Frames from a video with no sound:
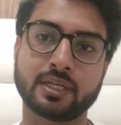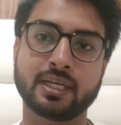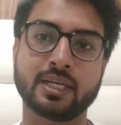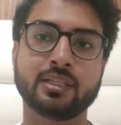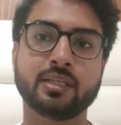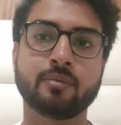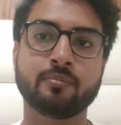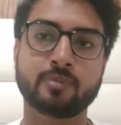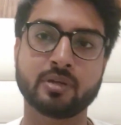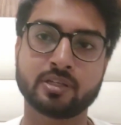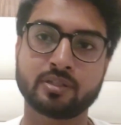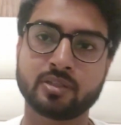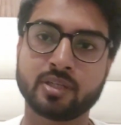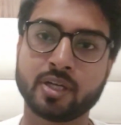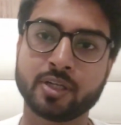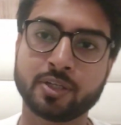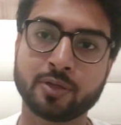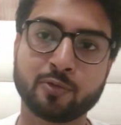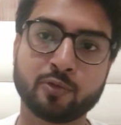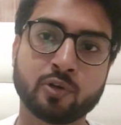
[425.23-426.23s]
again impress
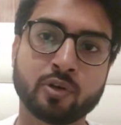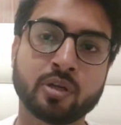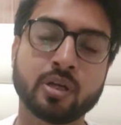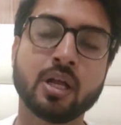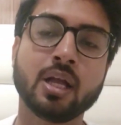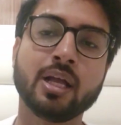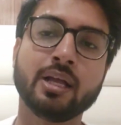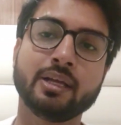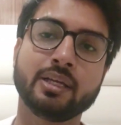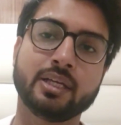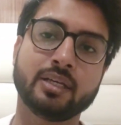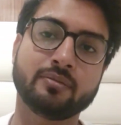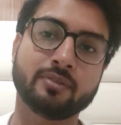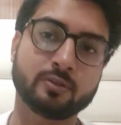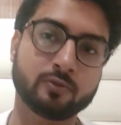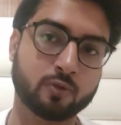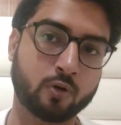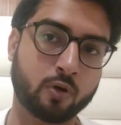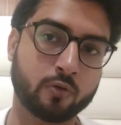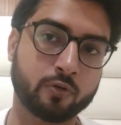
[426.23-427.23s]
the interviewer
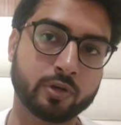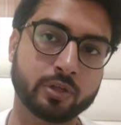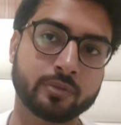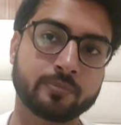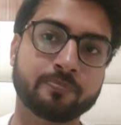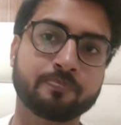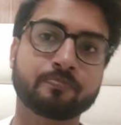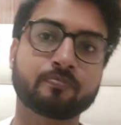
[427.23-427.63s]
even forward.